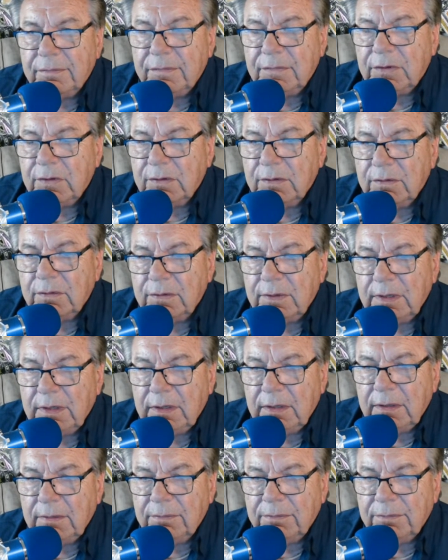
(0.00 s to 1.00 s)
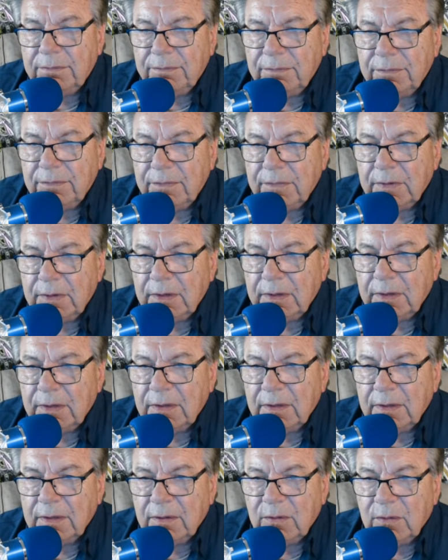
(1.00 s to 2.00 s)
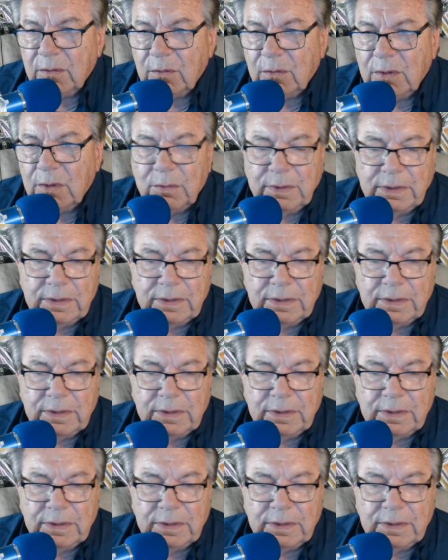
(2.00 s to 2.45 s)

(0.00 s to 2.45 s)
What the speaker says: the what